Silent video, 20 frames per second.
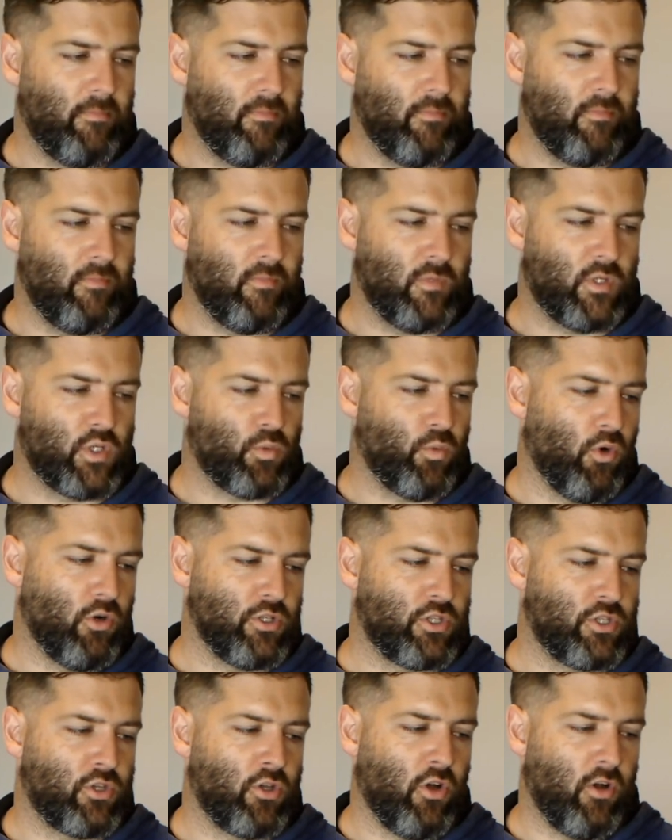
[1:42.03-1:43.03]

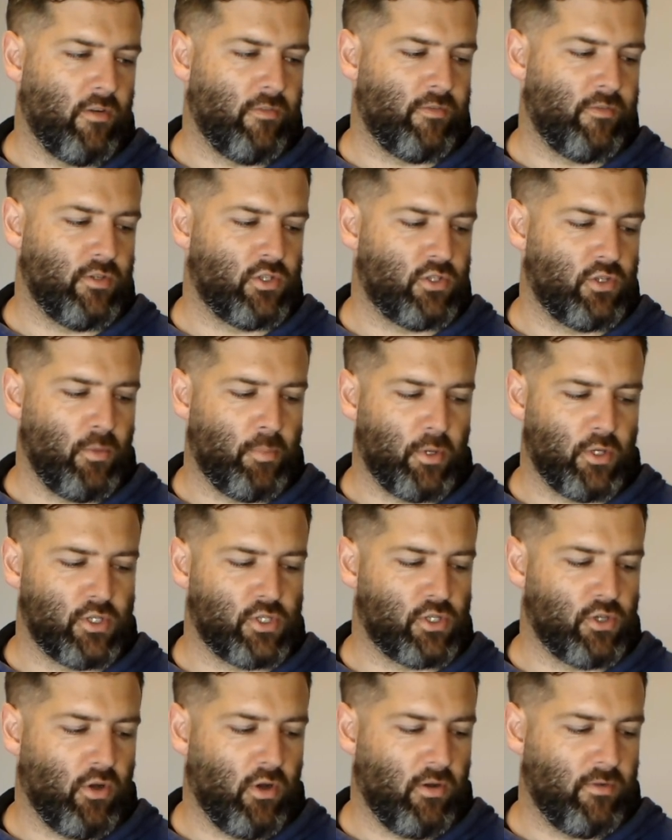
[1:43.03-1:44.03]
Schwarzkopf, super
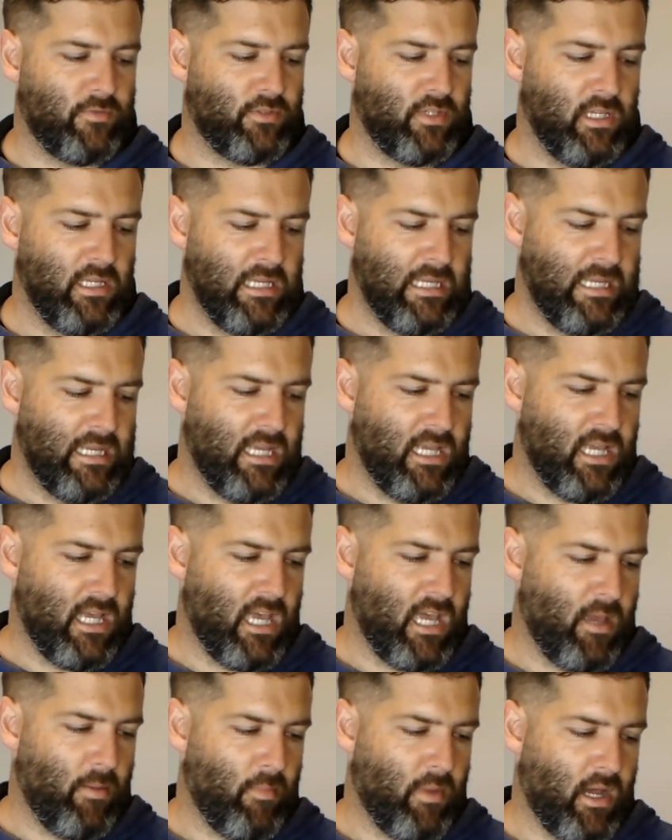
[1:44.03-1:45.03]
soft.
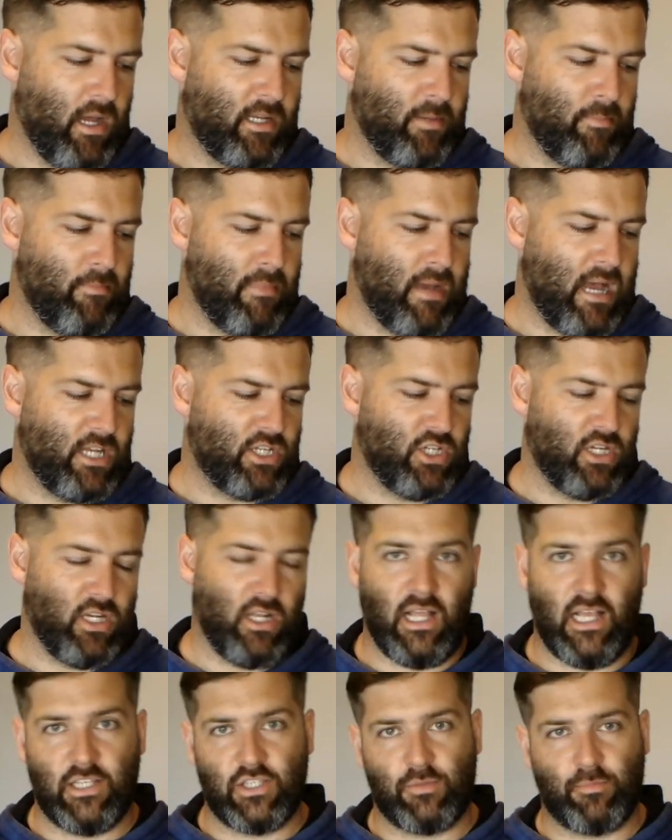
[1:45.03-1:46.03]
I'd imagine
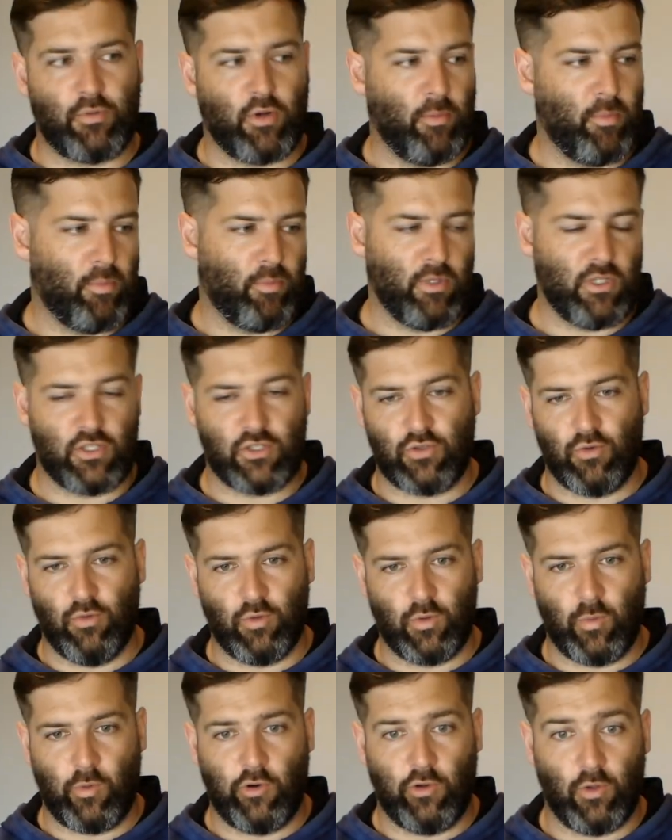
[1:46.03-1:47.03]
that's probably sold
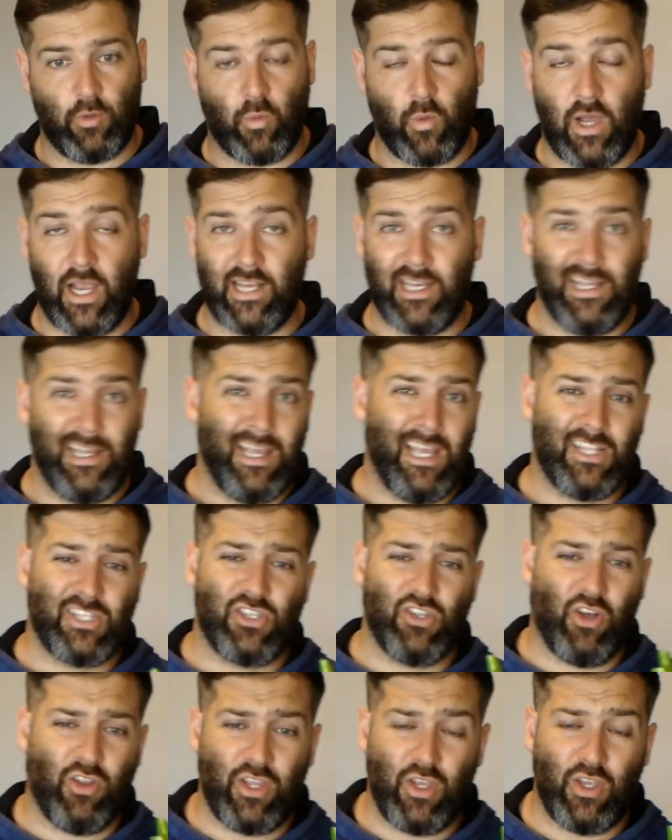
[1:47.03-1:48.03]
worldwide. It's not
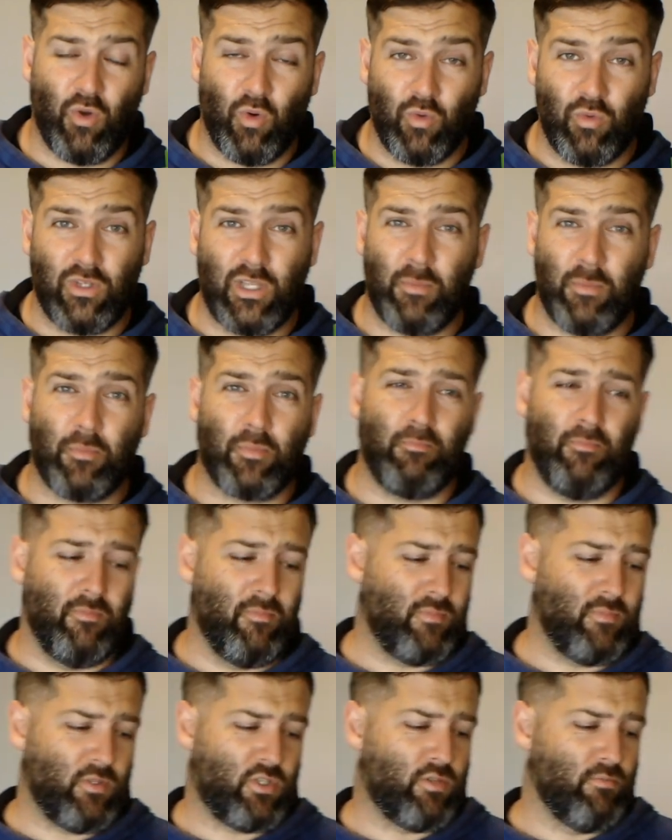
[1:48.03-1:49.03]
the only
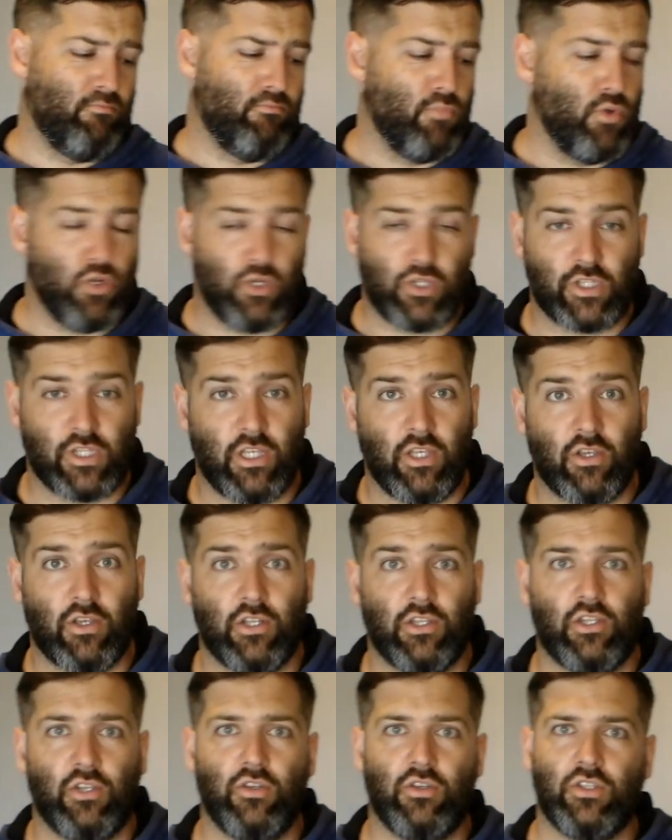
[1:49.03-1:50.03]
mousse that you could
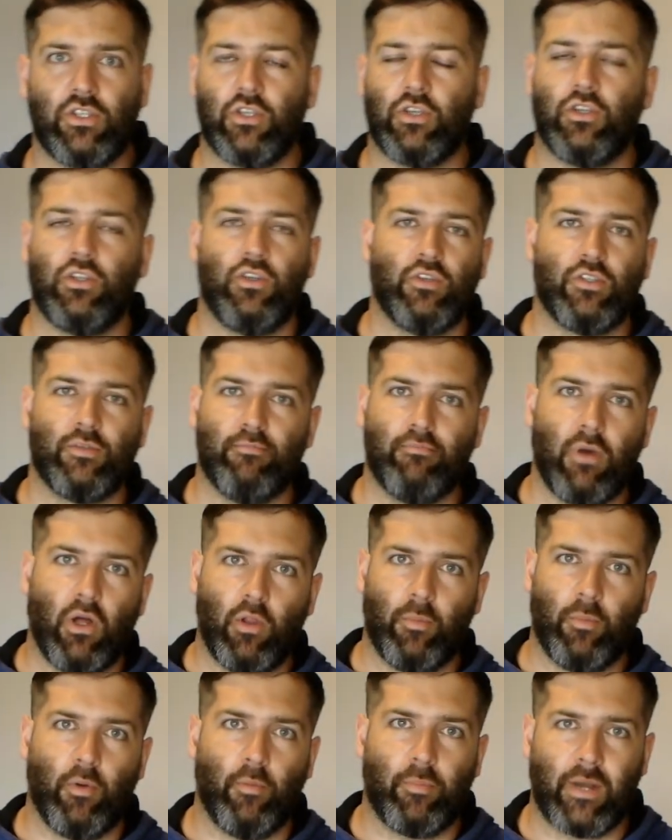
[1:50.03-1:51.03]
use. You could use multiple
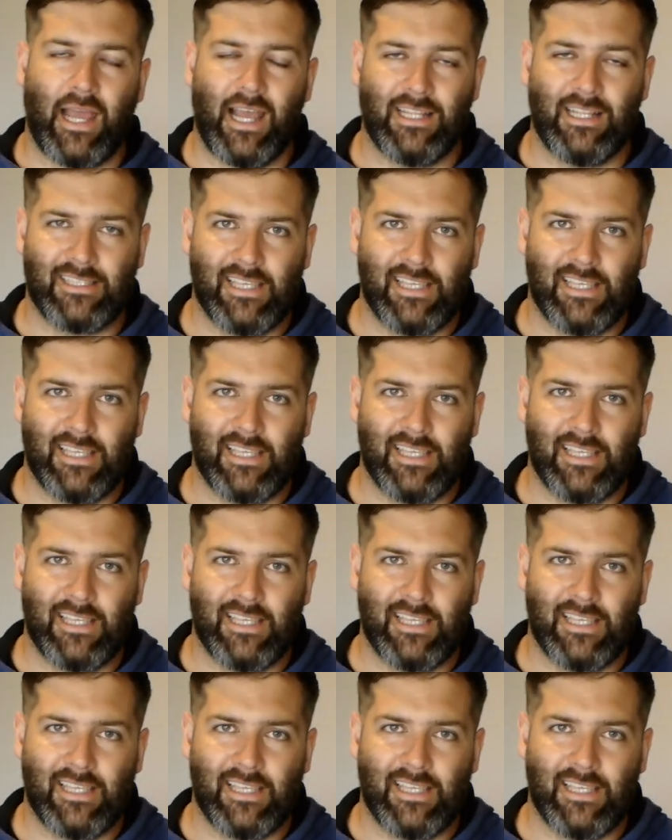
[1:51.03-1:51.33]
brands.